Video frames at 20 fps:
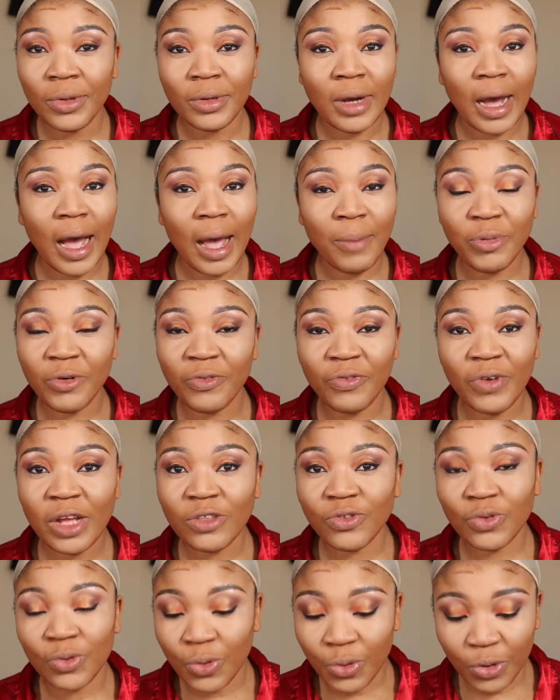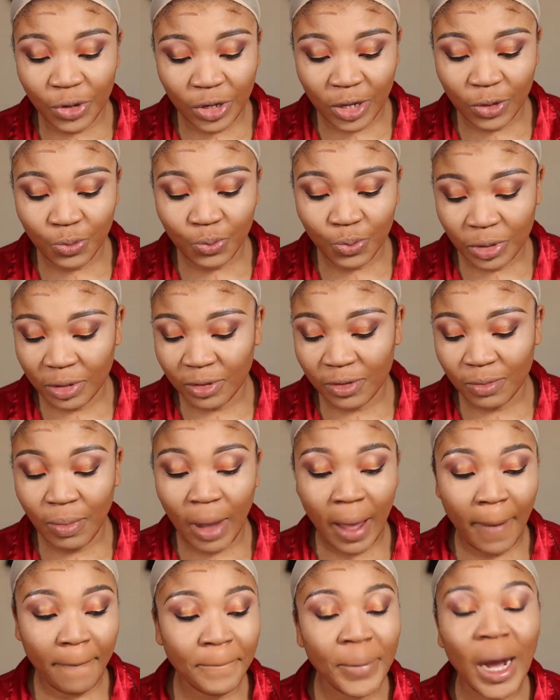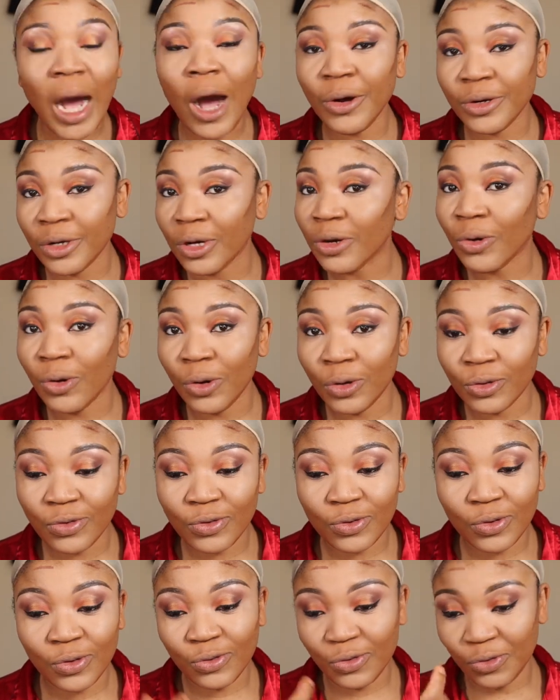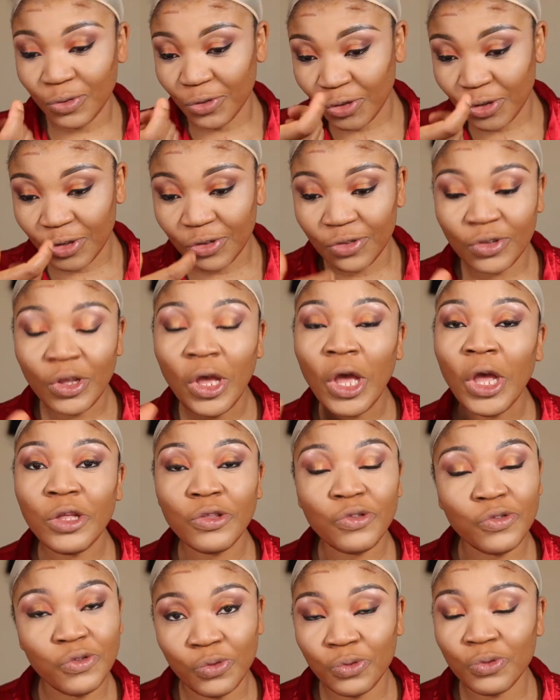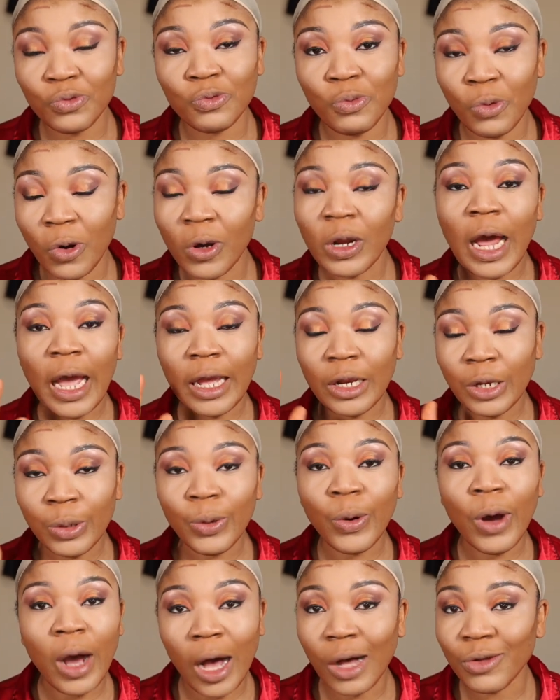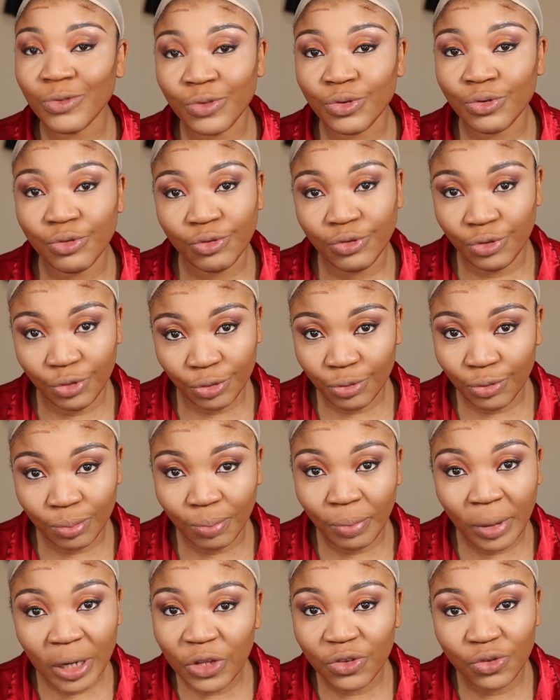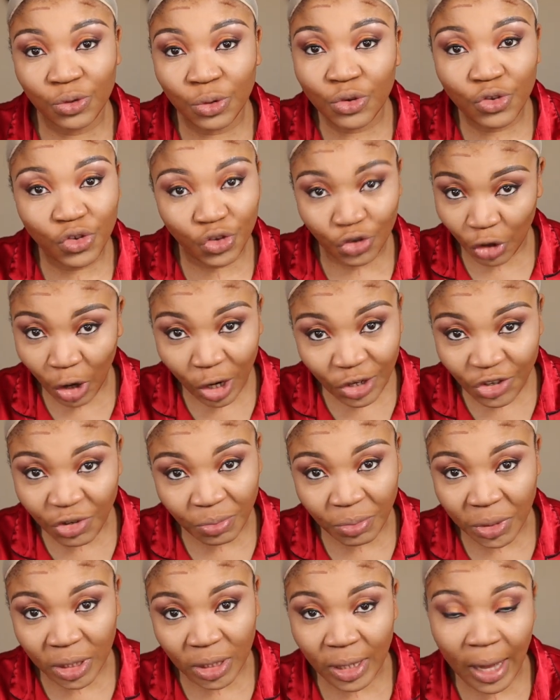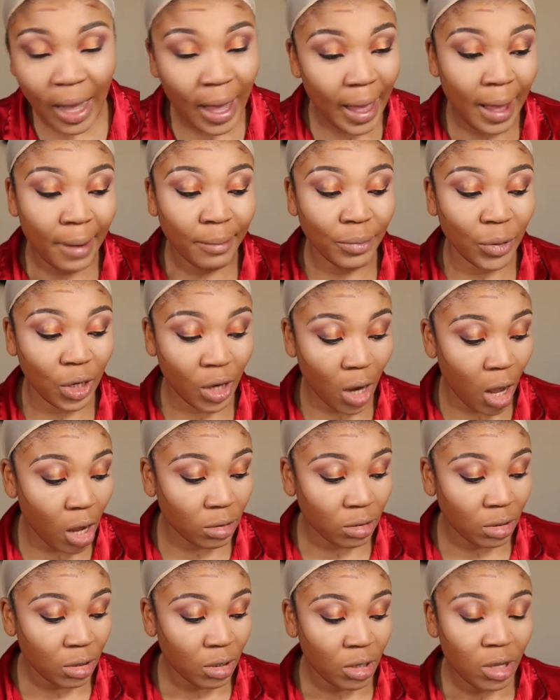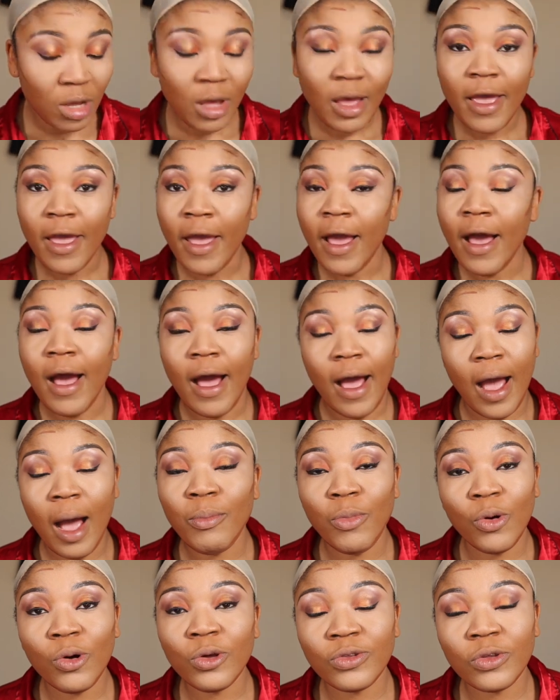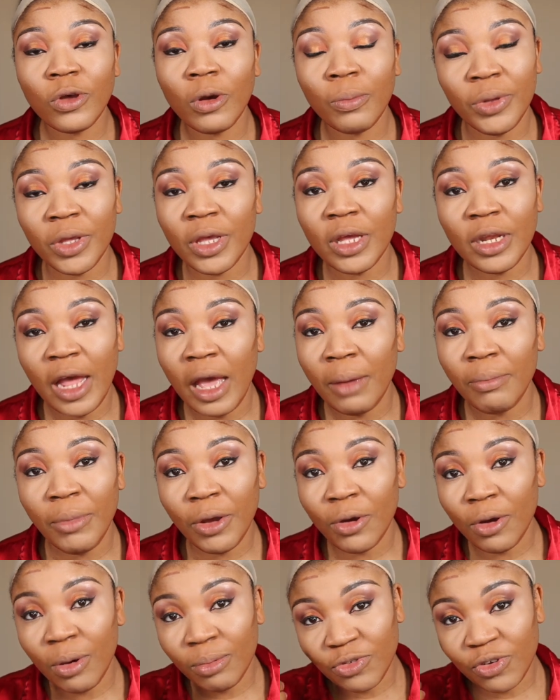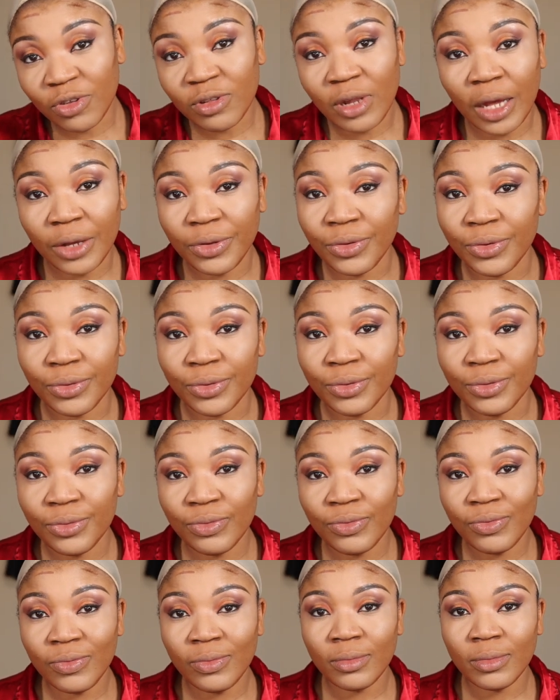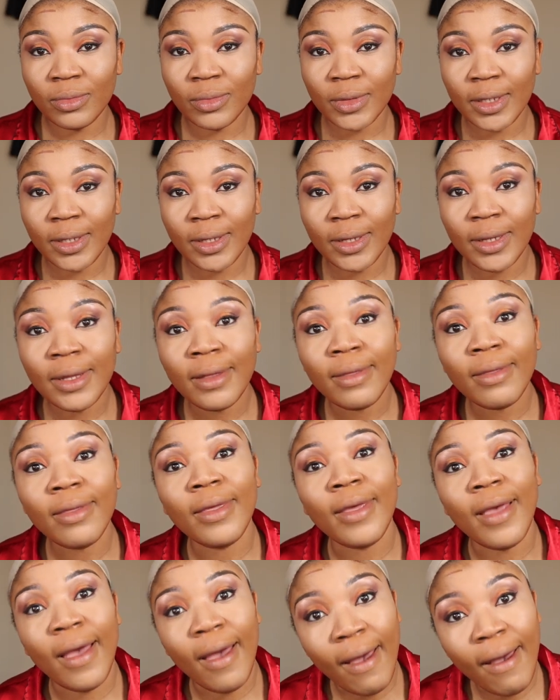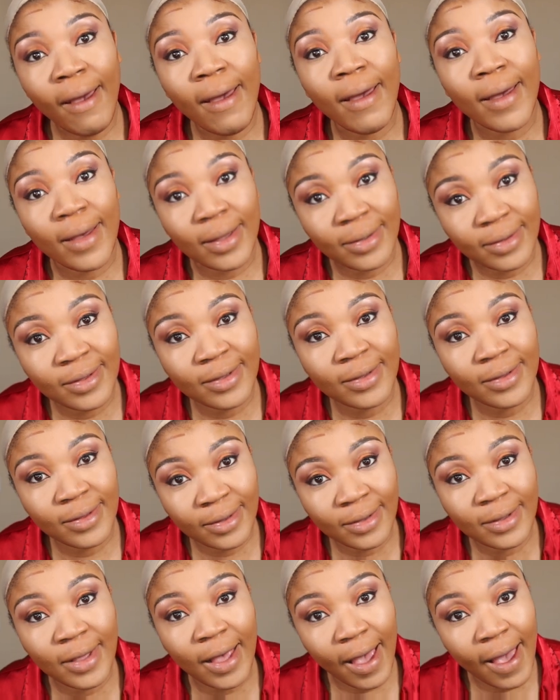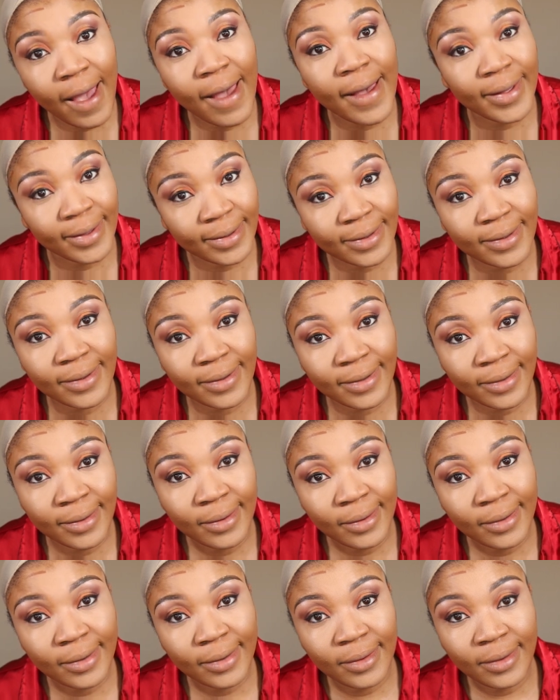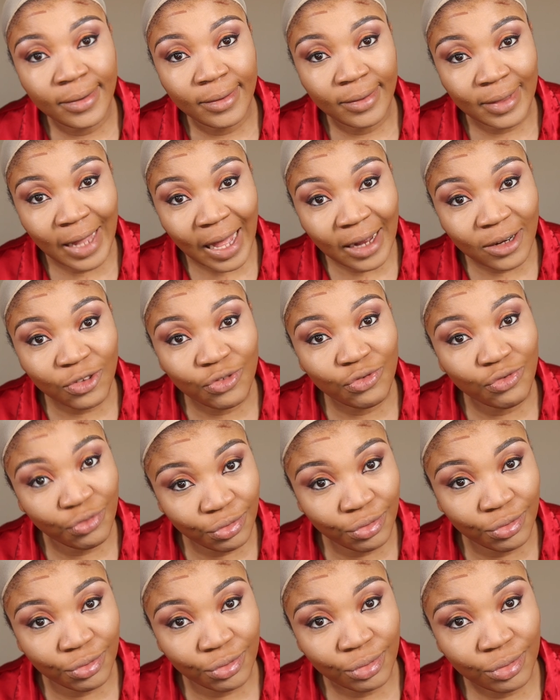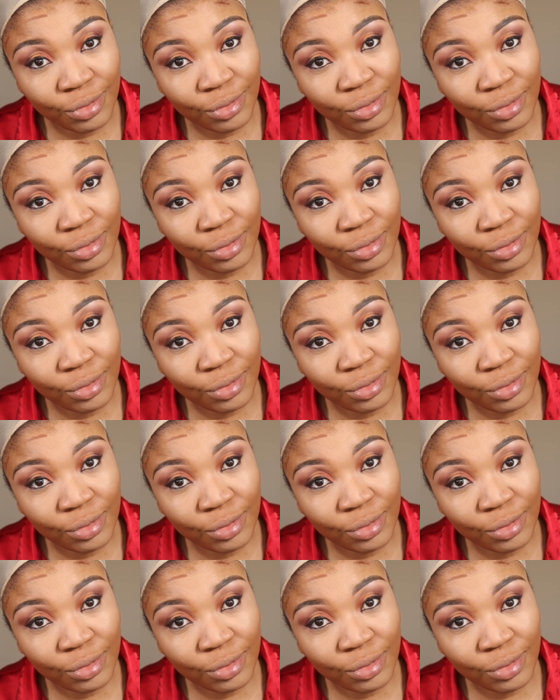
I prefer to go in with my powder contour to just do what I know how to do. Please don't judge me. I'm also a beginner in makeup just like you. Yes, that is true.